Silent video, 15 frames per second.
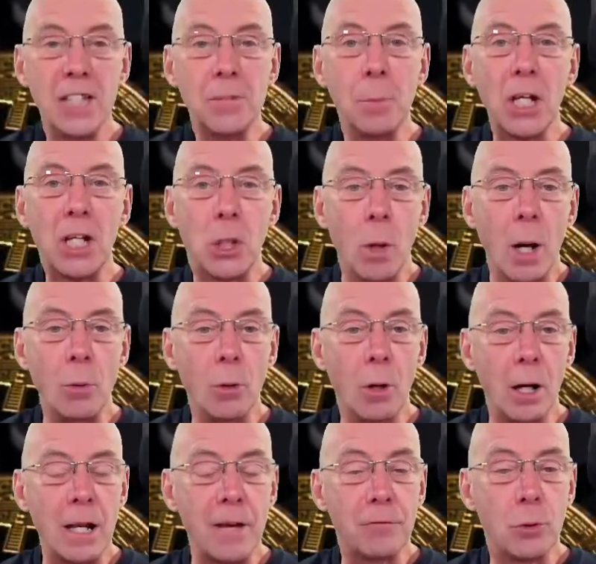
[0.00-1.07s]
my quote. I
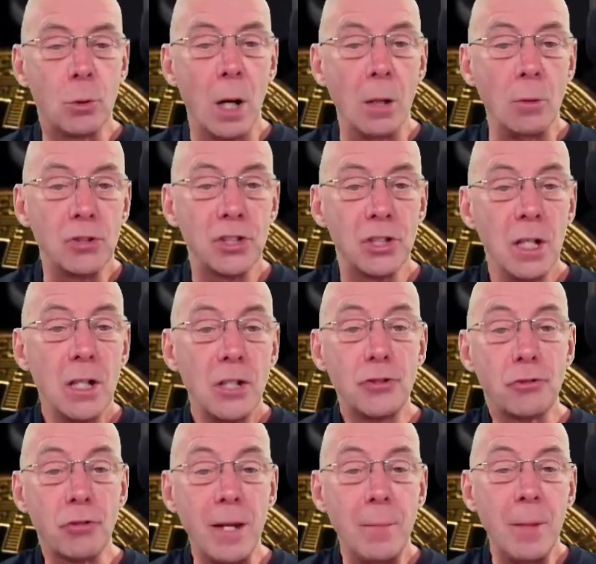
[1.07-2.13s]
love quotes.
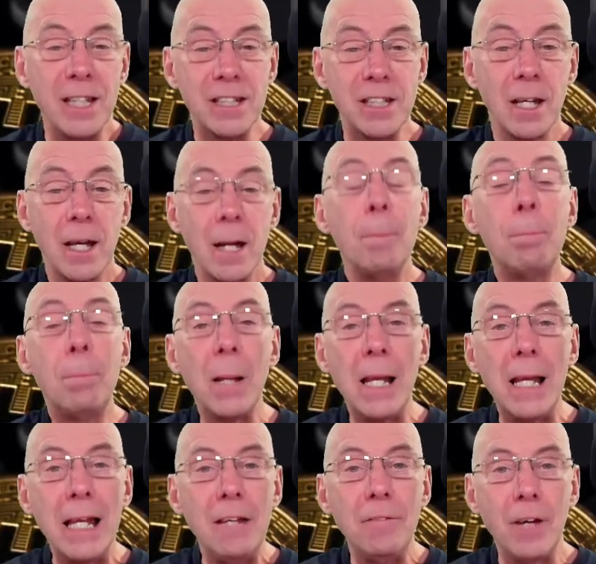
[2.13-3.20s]
Dream it,
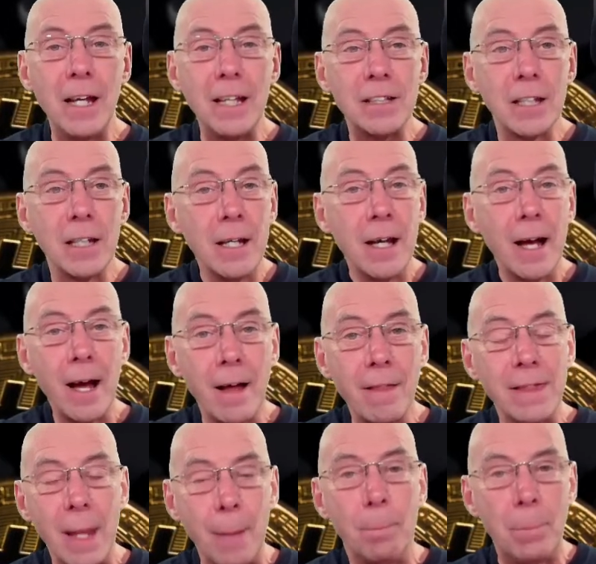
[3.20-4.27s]
believe it, and
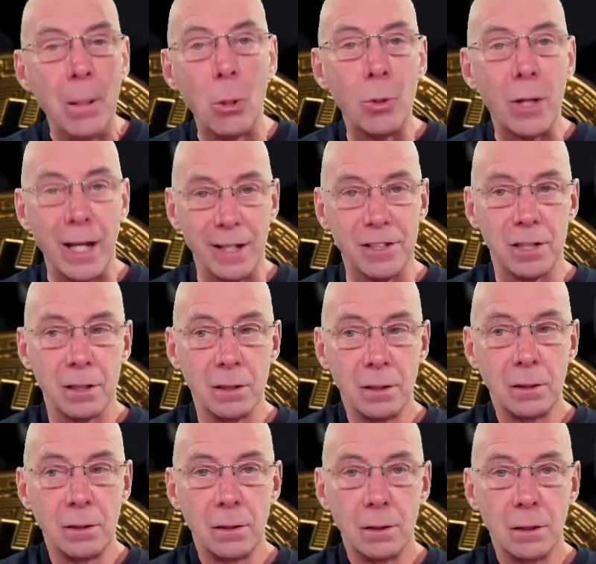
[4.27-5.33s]
then build it.
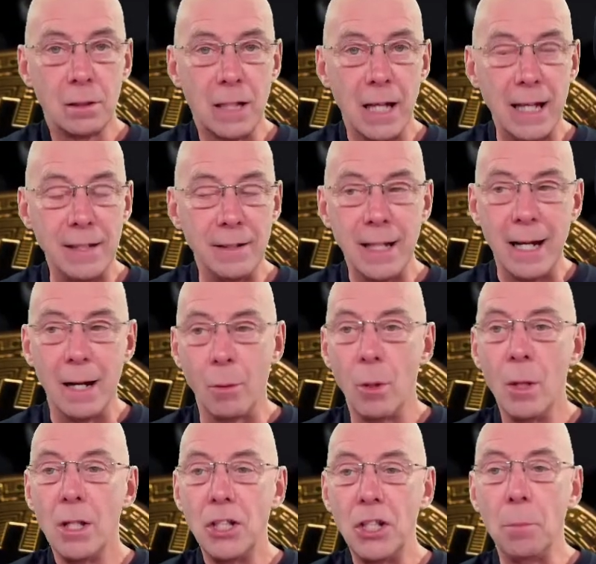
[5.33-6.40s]
Okay, now,
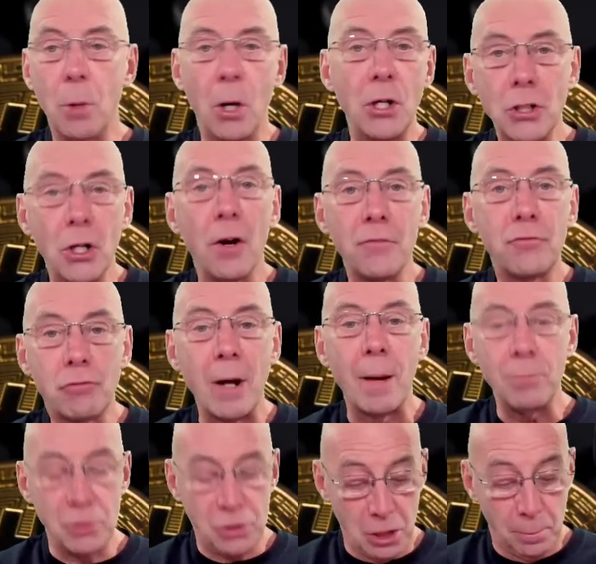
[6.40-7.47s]
you might not have
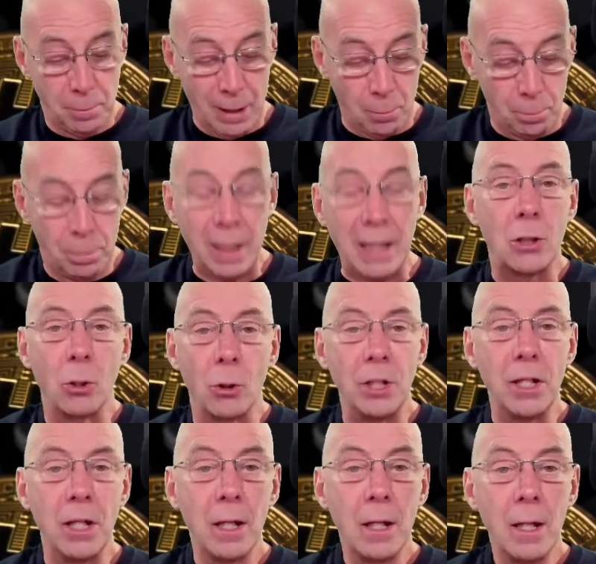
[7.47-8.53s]
dreamt about
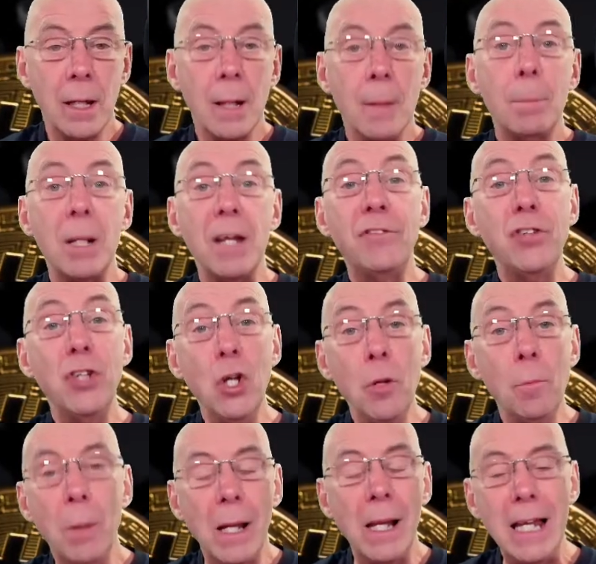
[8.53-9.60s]
Bitcoin, but if you
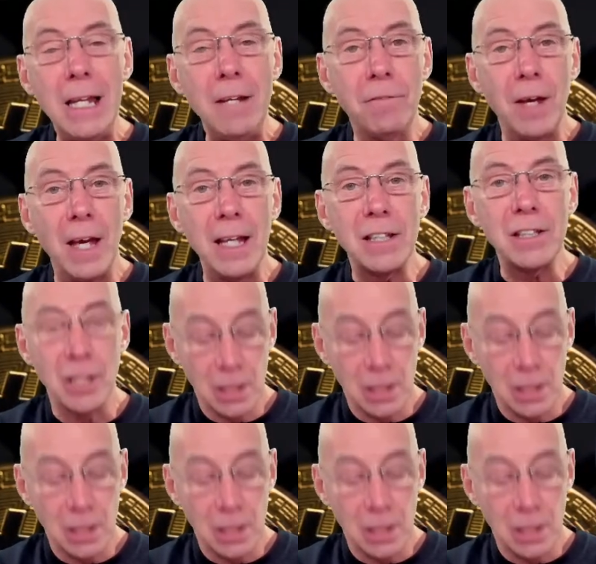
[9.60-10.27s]
believe it,